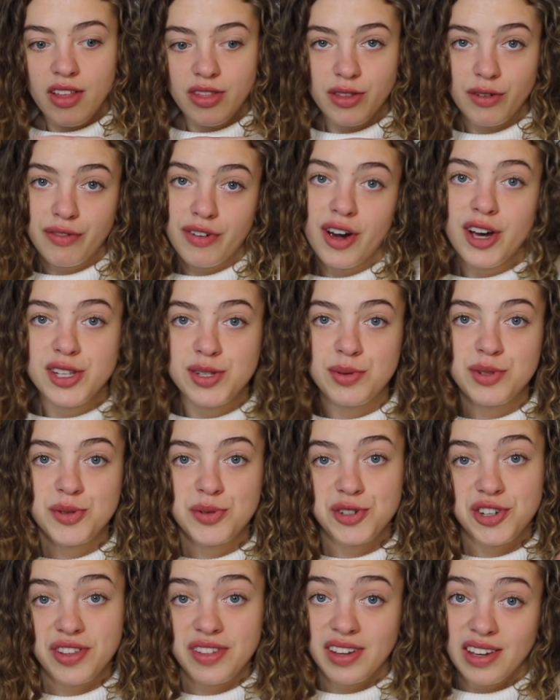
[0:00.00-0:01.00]
the first ones,
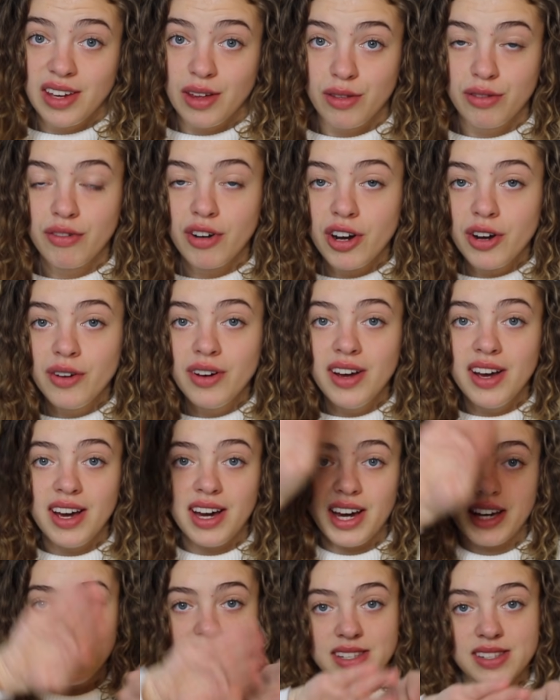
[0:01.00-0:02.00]
which are think it through,
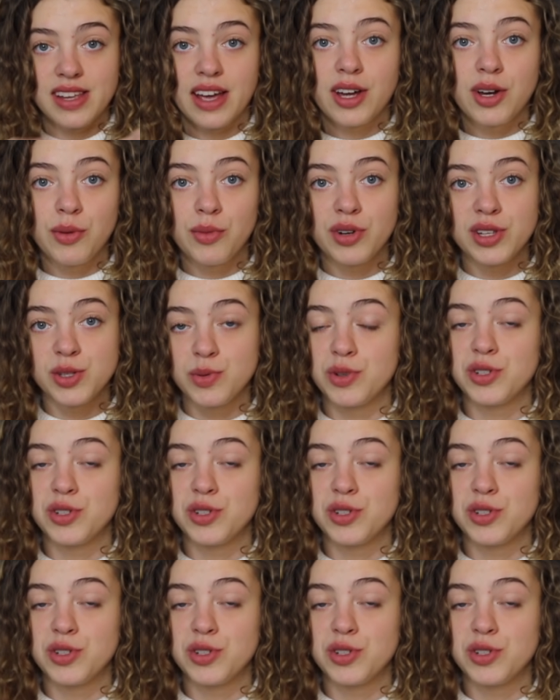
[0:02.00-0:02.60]
and the second ones,